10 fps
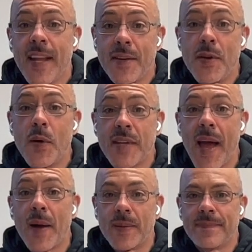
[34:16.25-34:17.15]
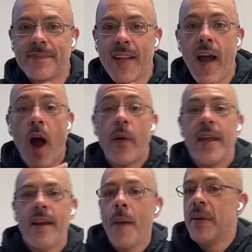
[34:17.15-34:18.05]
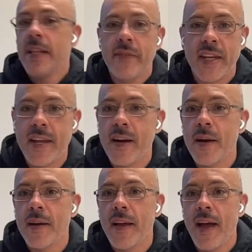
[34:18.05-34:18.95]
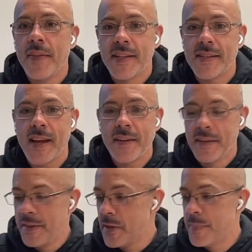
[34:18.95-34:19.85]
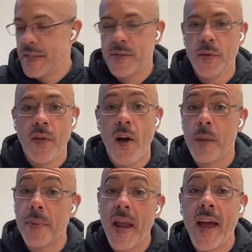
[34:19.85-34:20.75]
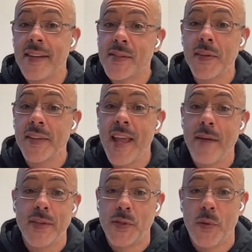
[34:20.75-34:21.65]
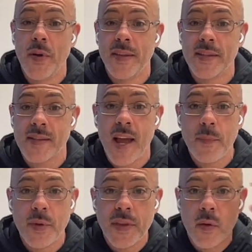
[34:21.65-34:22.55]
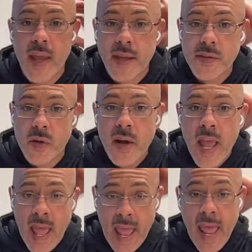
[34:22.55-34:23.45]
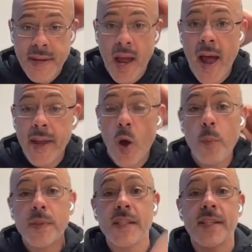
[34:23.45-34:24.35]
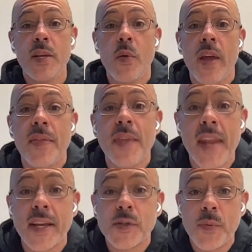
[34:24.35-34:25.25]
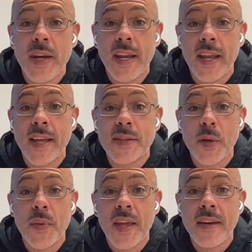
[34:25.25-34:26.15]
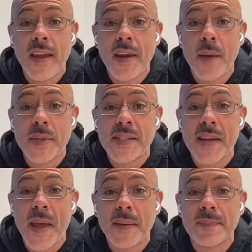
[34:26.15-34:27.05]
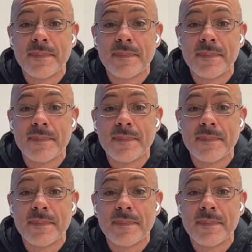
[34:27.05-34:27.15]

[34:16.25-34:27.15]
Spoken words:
No doubt. All right, I'm going to leave it here. This has gotten a little bit too long, but I certainly have enjoyed this time with you, Cancer, and I hope to see you in the next reading. Until then, namaste.